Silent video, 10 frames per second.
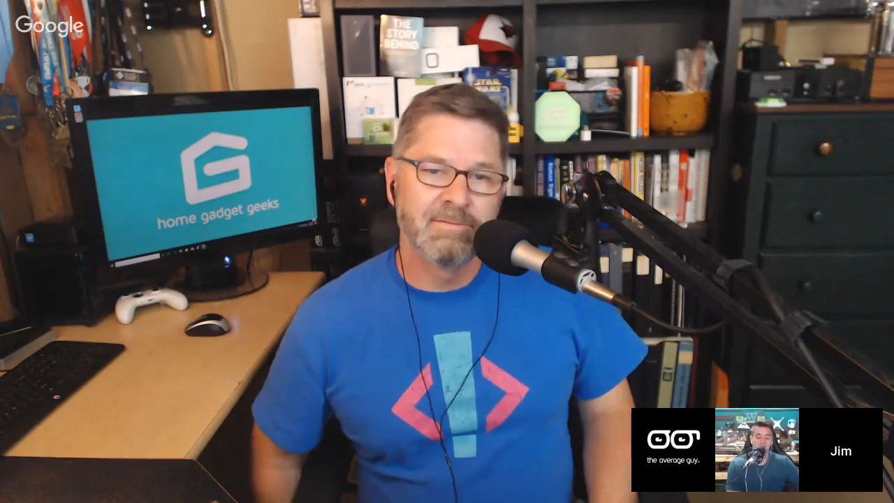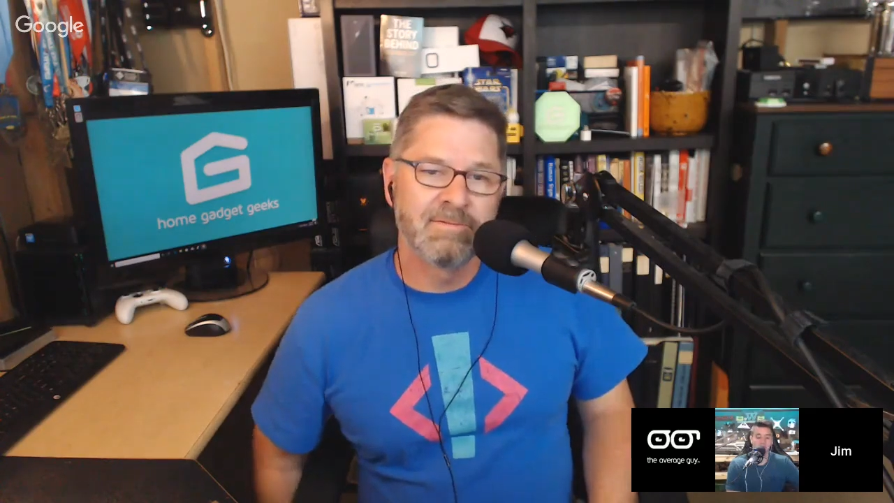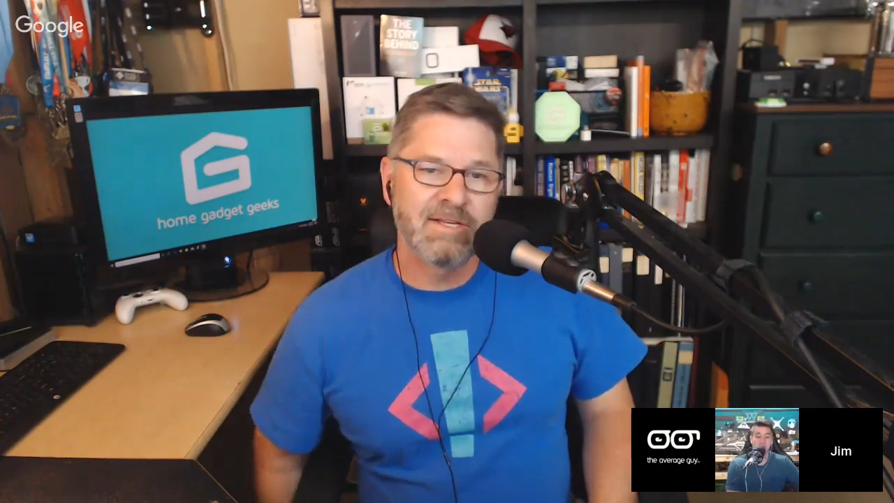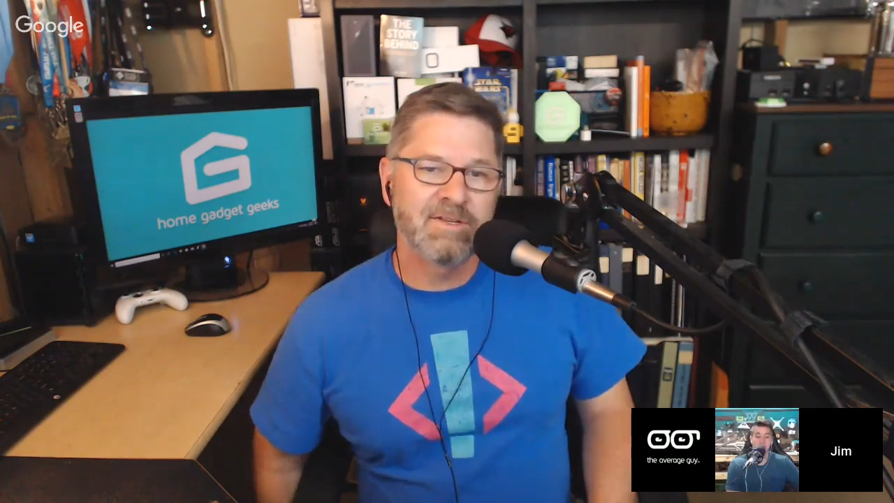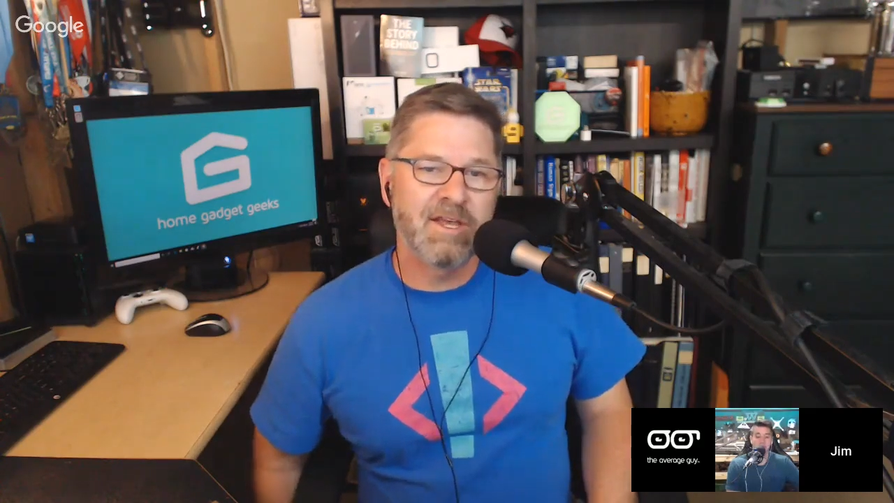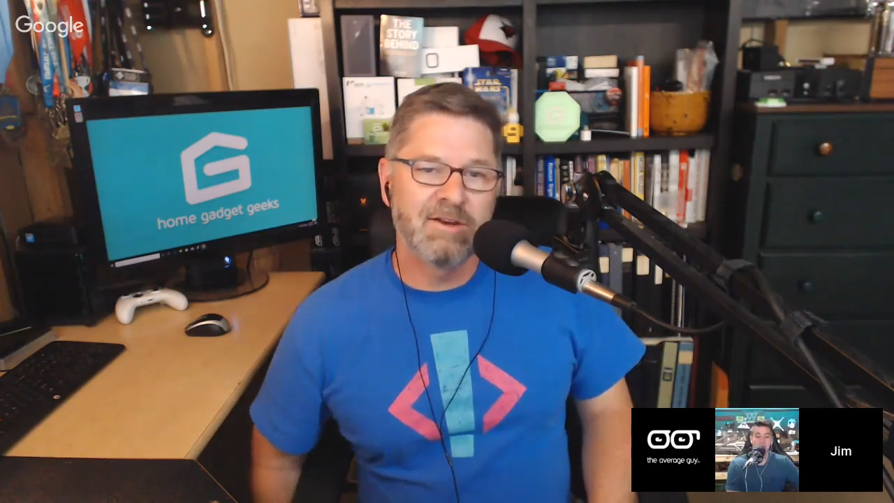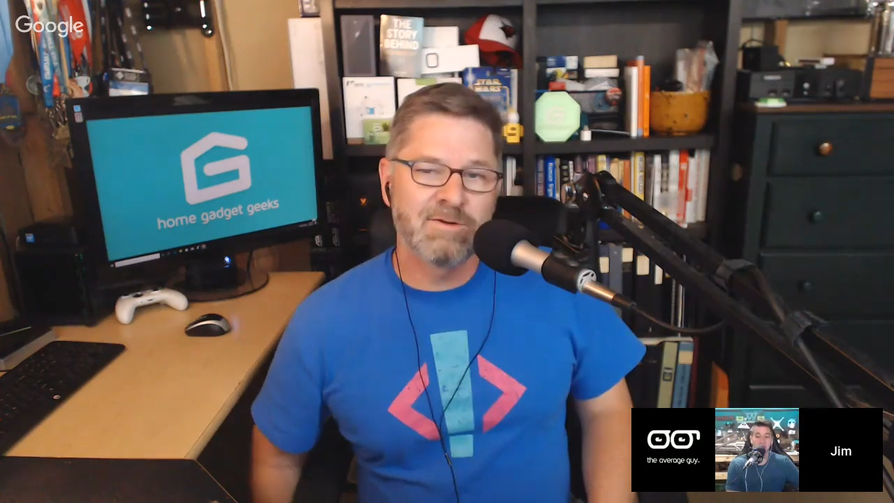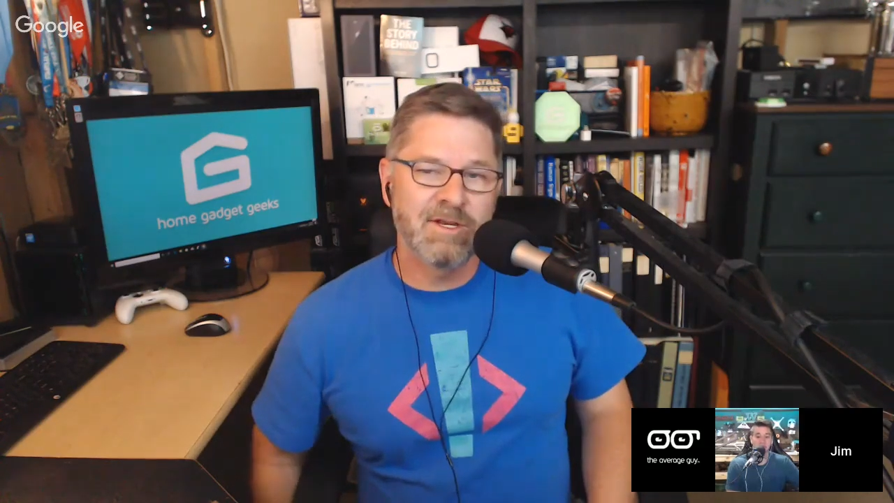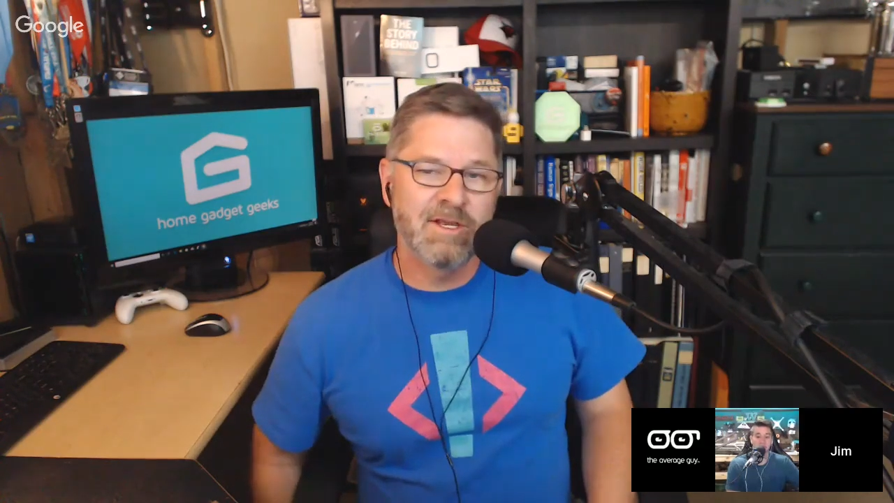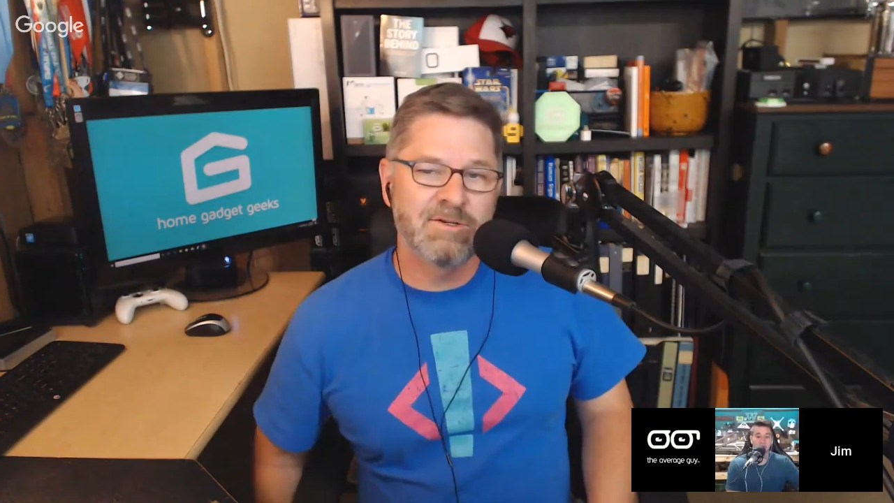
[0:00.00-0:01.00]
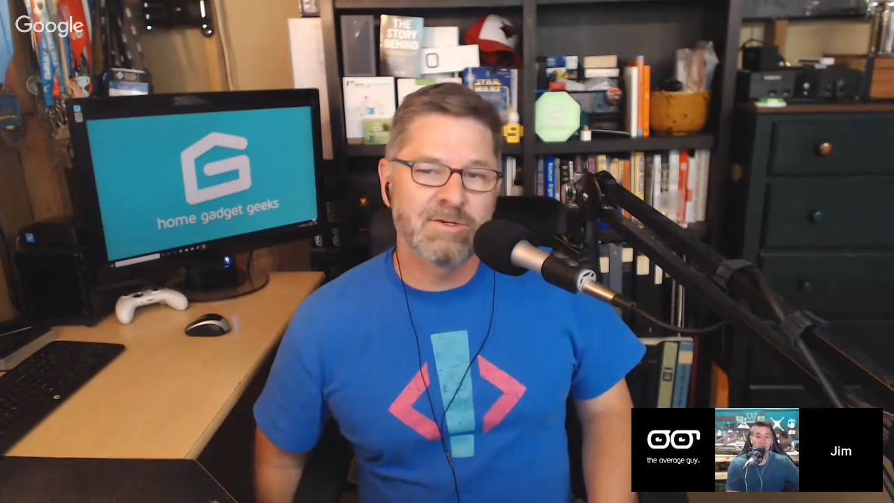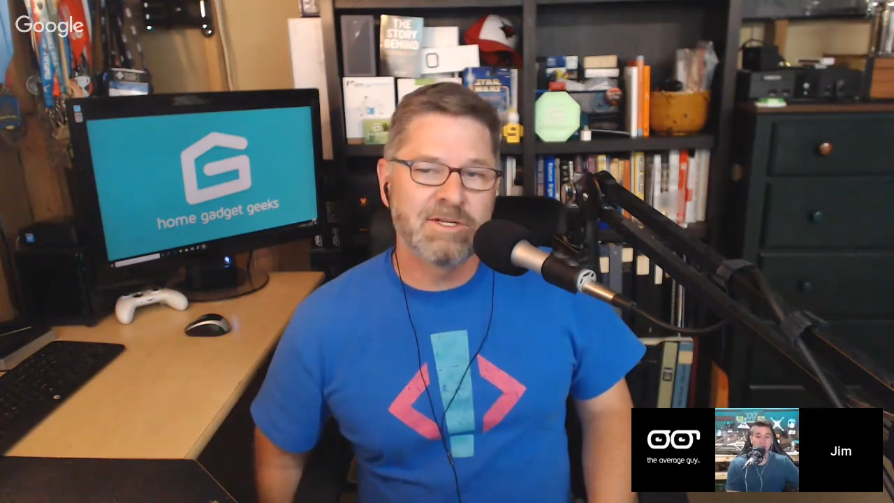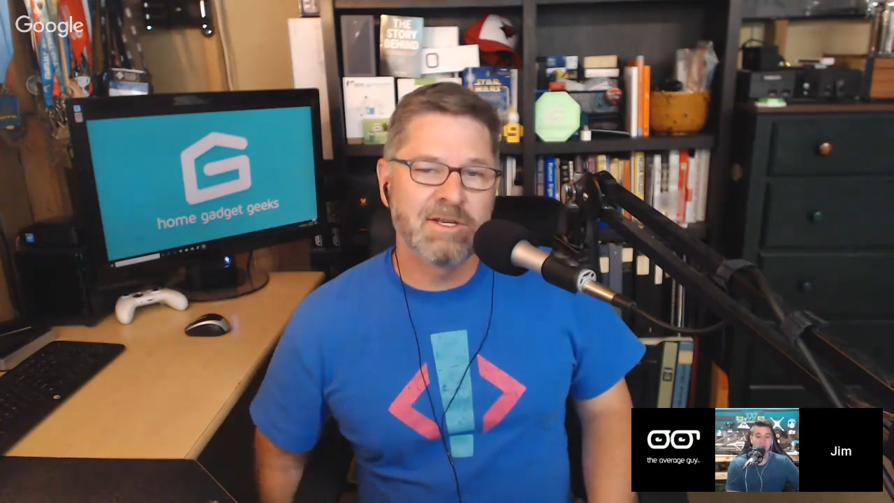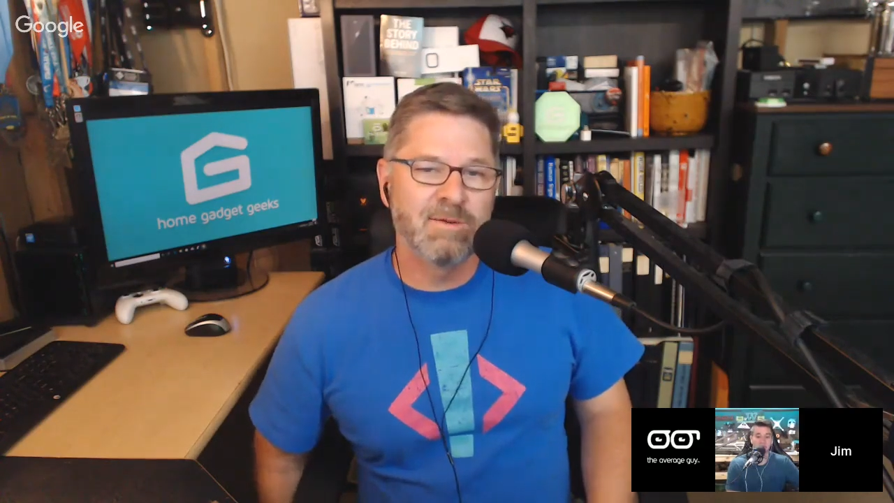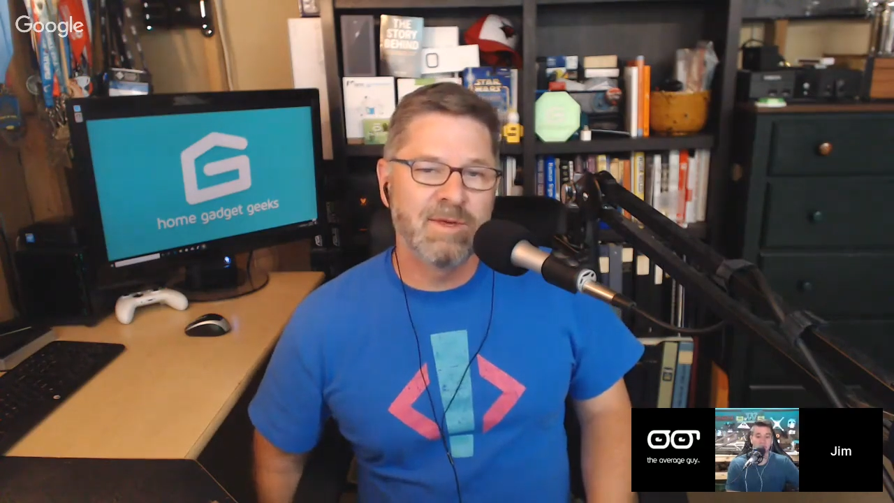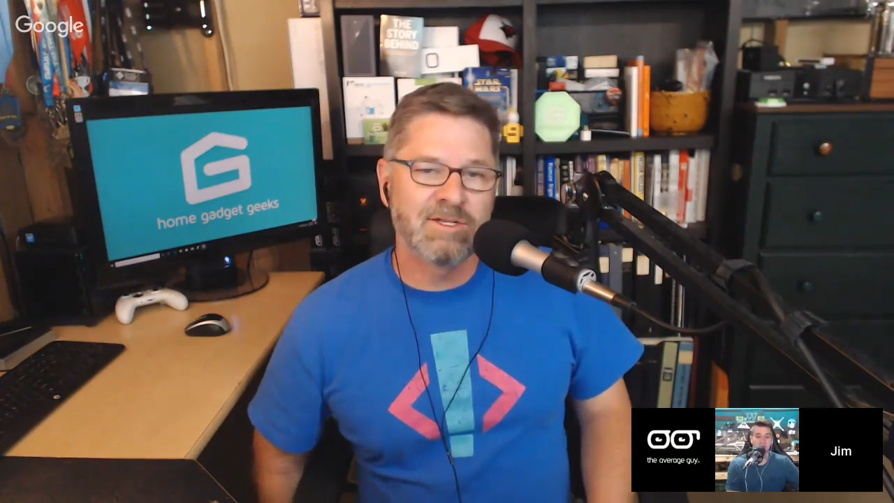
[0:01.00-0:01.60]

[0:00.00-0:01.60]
Sounds kind of interesting to me.